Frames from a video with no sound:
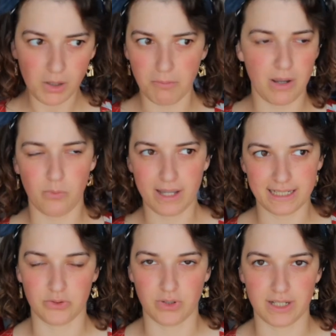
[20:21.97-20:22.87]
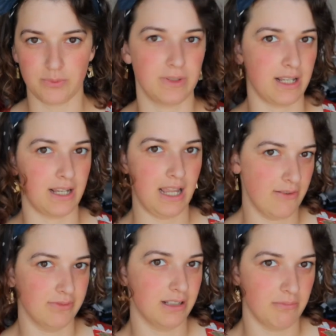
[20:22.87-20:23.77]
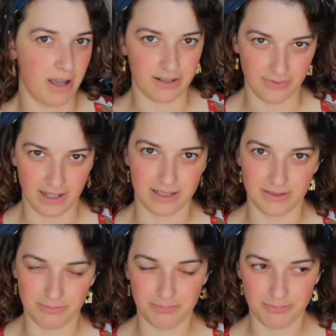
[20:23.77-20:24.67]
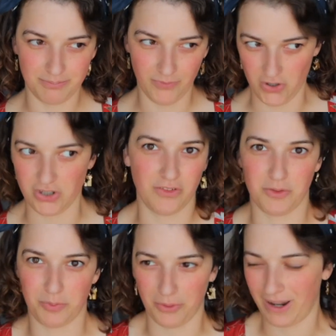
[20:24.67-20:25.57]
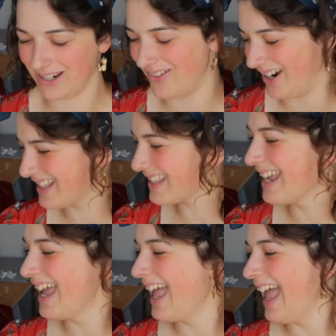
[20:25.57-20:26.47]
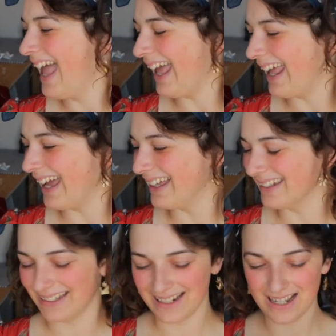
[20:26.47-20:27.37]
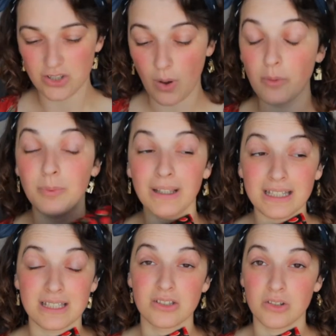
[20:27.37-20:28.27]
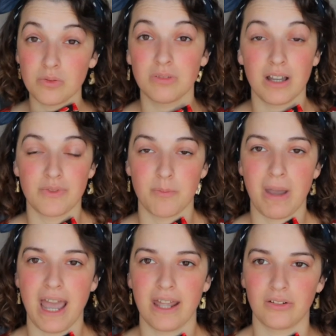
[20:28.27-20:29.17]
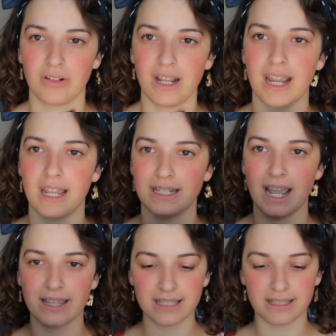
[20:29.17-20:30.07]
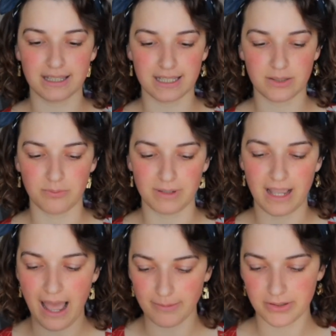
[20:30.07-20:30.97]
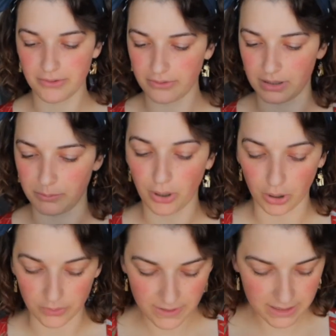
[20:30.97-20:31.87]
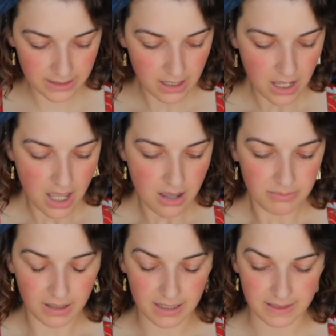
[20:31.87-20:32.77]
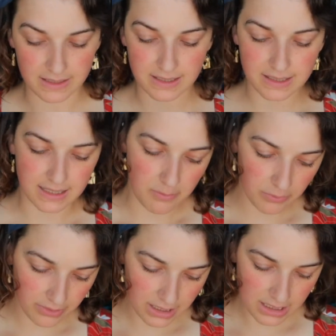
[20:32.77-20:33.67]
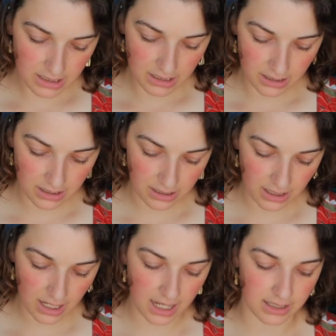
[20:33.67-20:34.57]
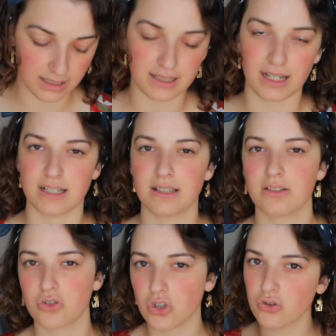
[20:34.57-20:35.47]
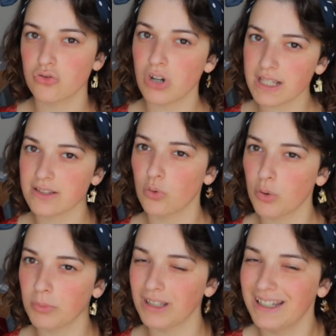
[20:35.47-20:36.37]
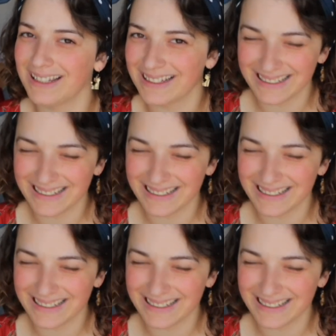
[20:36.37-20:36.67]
My wedding dress was a heavily modified version of the Blue A dress. And so I really do love the pattern, and I think that this would be absolutely perfect because it's summery and it's like a shirt dress normally.